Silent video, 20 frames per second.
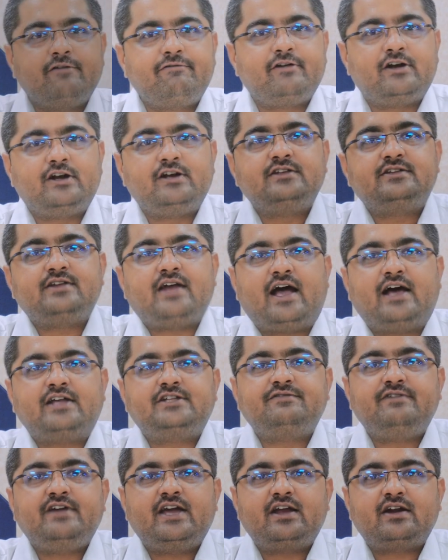dear friends,
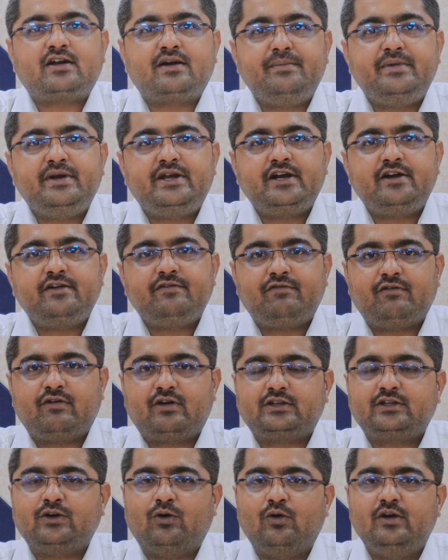as we are committed
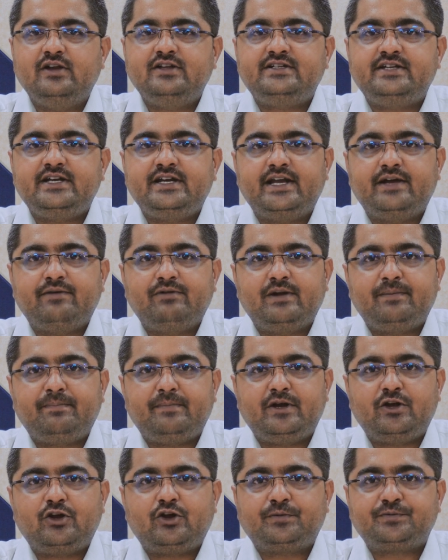for the holistic
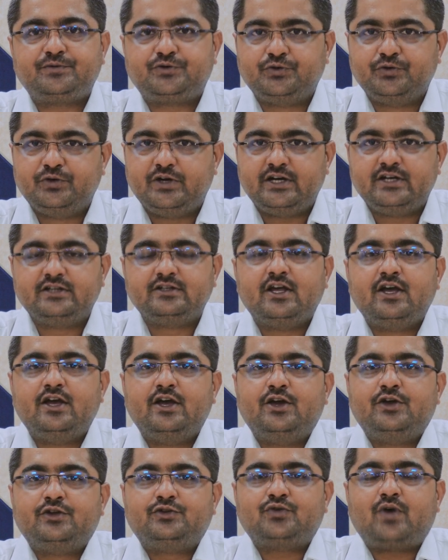development of students,
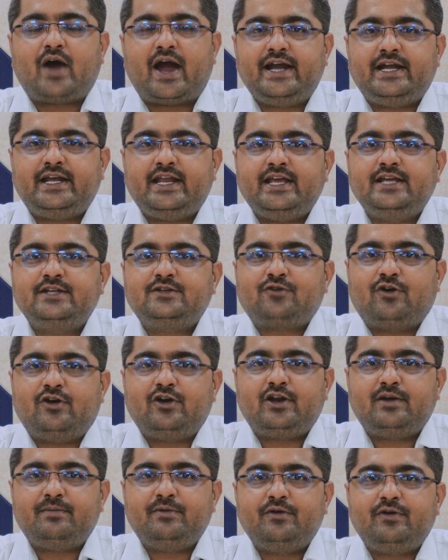so IT is
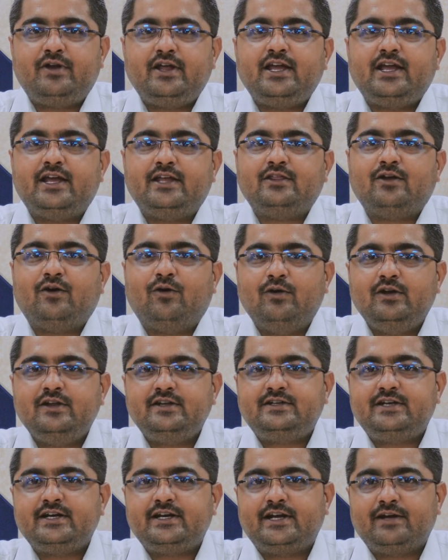contributing in the
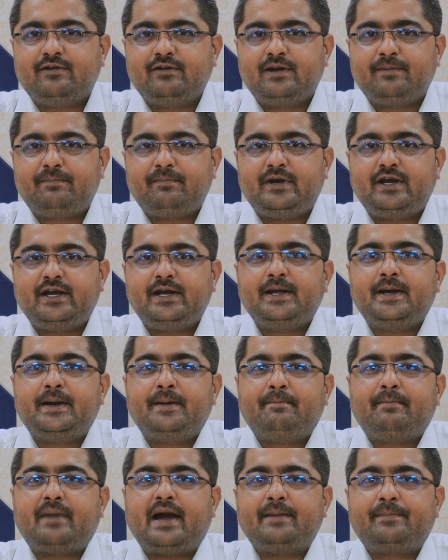holistic development
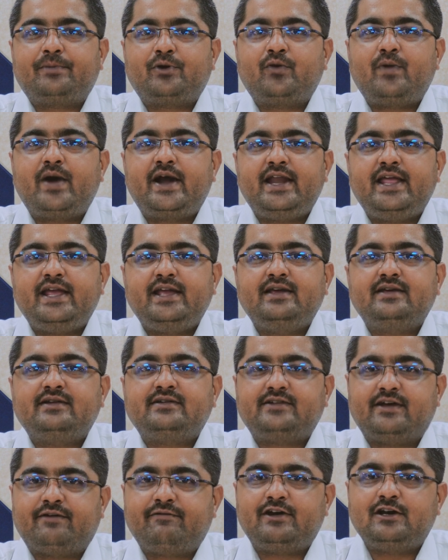by
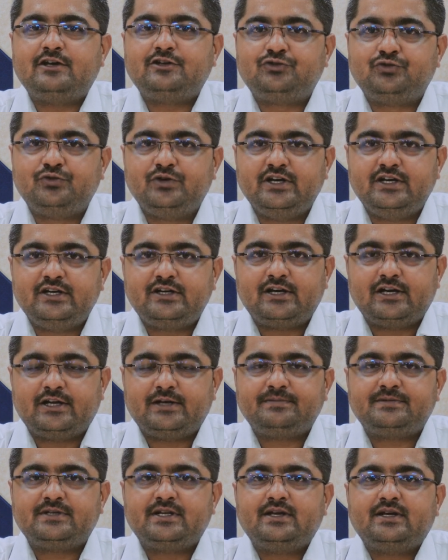providing several student
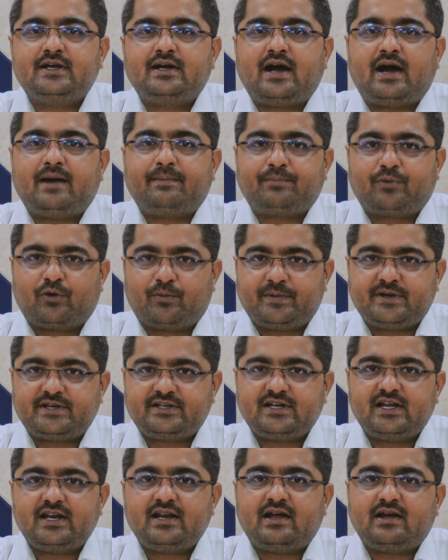clubs,
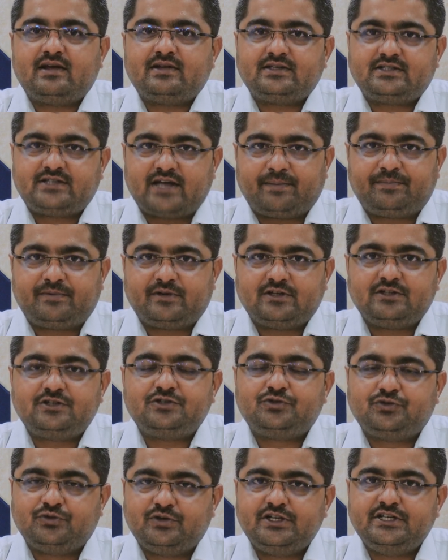professional
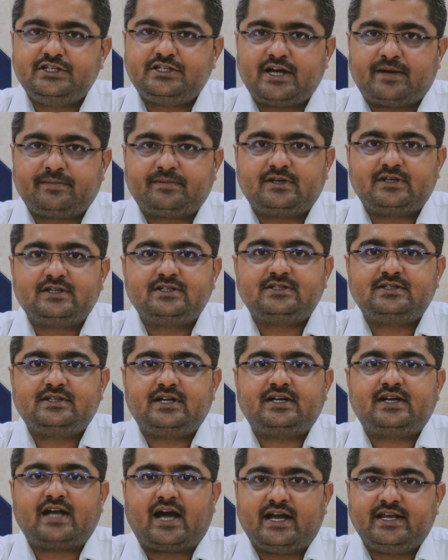chapters, student chapters,
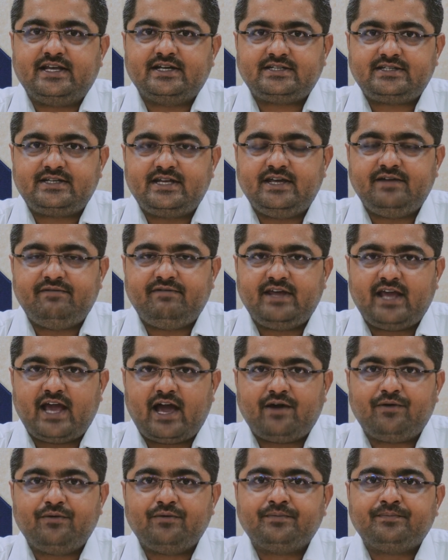that IST we
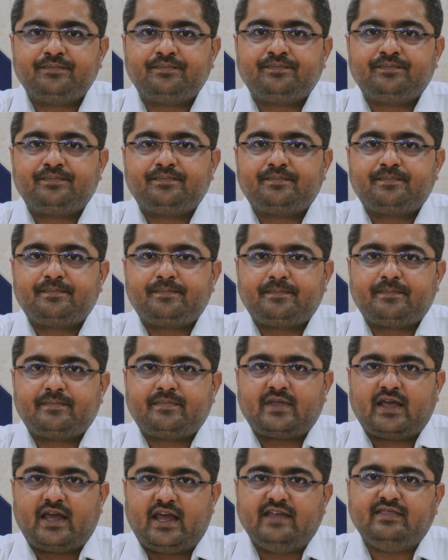have
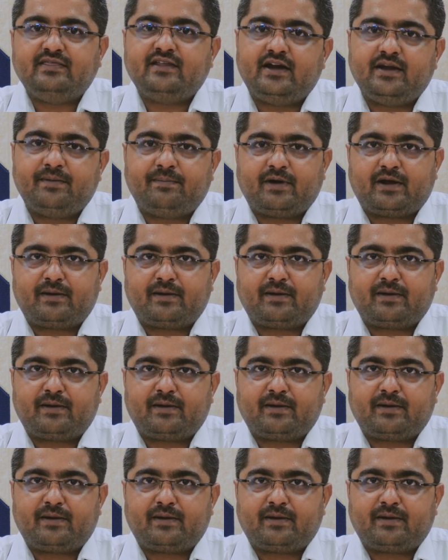in the